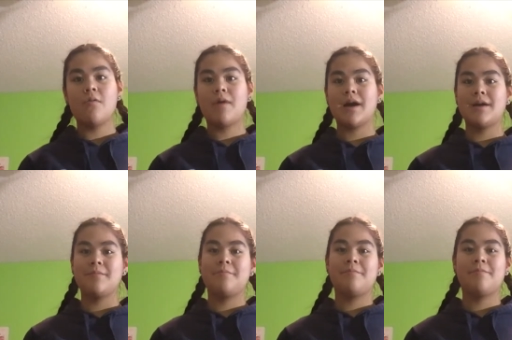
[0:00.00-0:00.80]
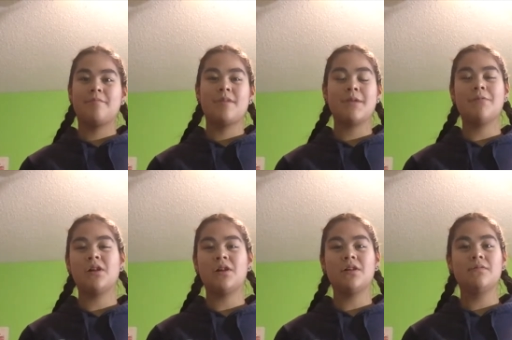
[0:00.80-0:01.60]
when
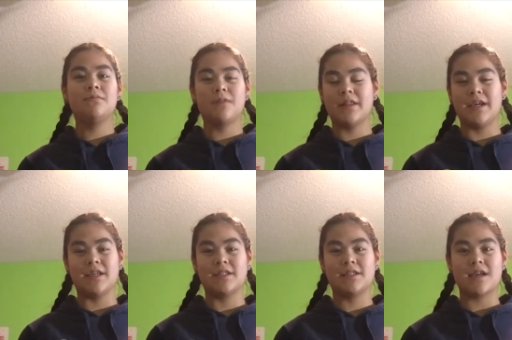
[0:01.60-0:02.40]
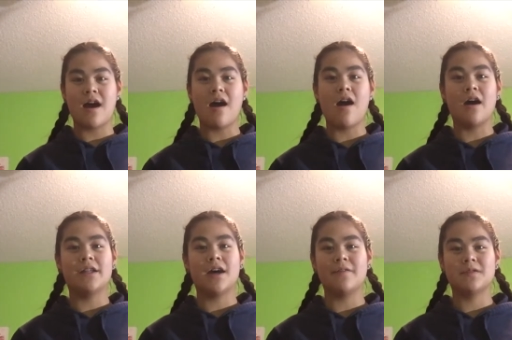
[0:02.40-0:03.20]
people release a
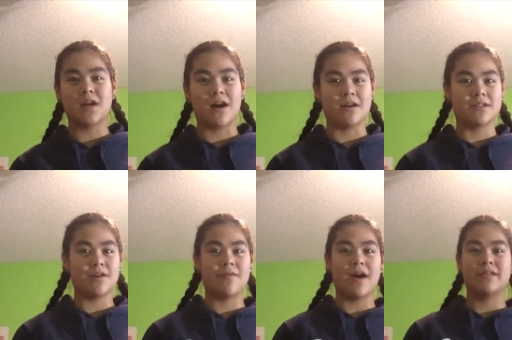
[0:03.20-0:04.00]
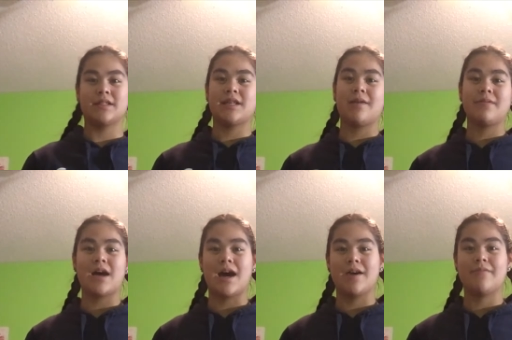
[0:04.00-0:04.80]
ton of songs around the same
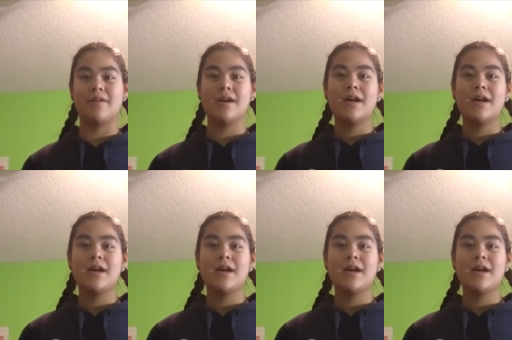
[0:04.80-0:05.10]
time